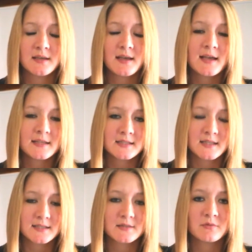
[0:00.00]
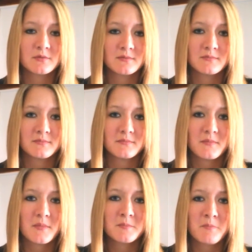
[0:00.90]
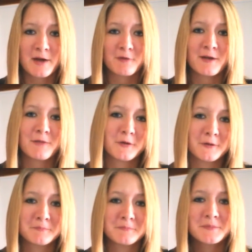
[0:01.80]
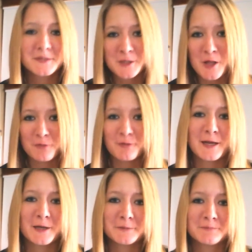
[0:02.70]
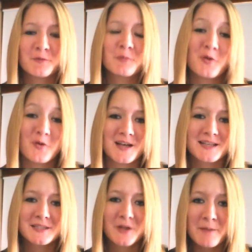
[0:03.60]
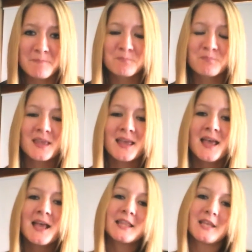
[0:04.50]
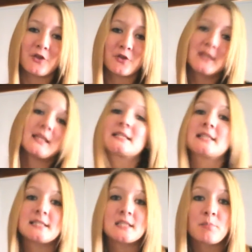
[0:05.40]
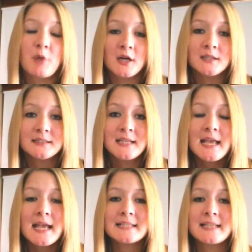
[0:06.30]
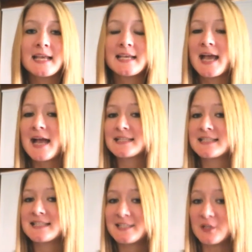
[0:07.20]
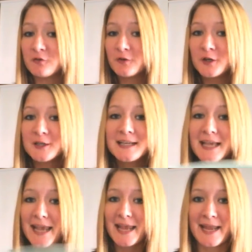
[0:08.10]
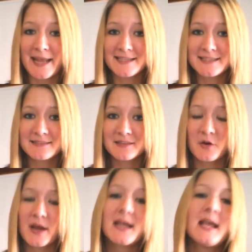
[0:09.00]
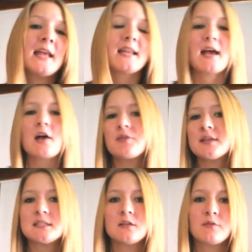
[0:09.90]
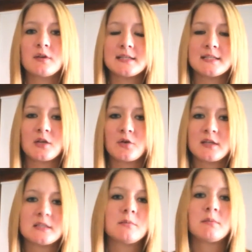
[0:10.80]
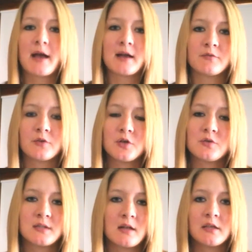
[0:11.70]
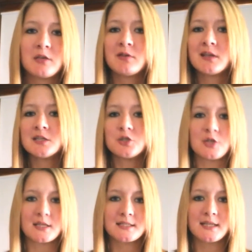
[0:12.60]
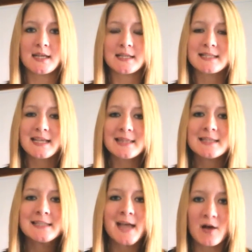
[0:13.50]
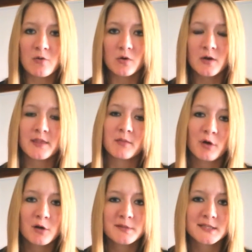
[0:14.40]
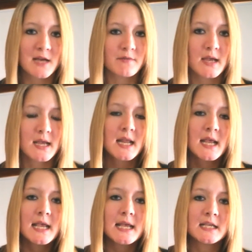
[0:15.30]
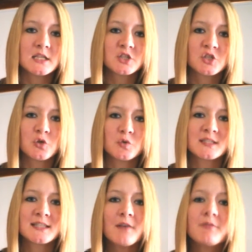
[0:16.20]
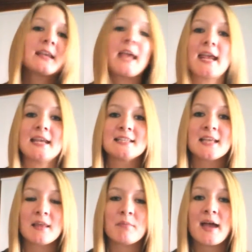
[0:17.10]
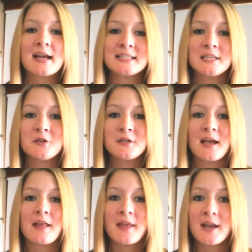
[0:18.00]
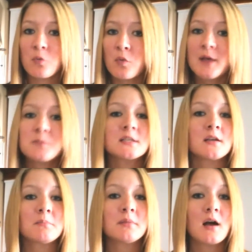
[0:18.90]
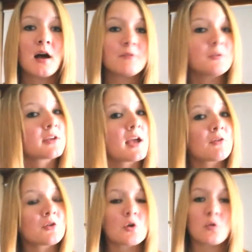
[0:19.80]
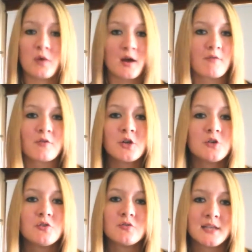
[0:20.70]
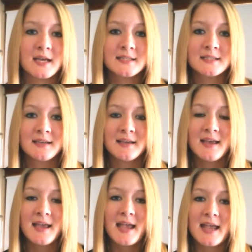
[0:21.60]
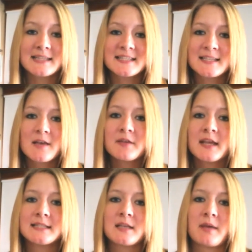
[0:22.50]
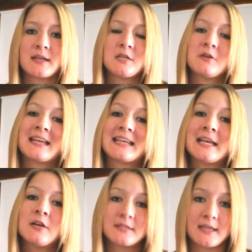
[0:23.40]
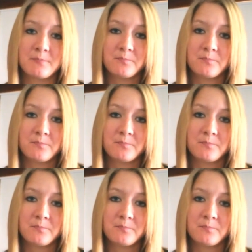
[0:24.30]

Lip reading: as this microfiber cloth right here from Norwex, okay? The other thing that sets it apart is that it has silver in it, okay? Now, this silver isn't going to be bad for you. It's not like you can ingest it. It's in the towel, and the purpose of it is to suffocate the bacteria that it wipes up off your counter or wherever you use it, and suffocates that bacteria and kills it.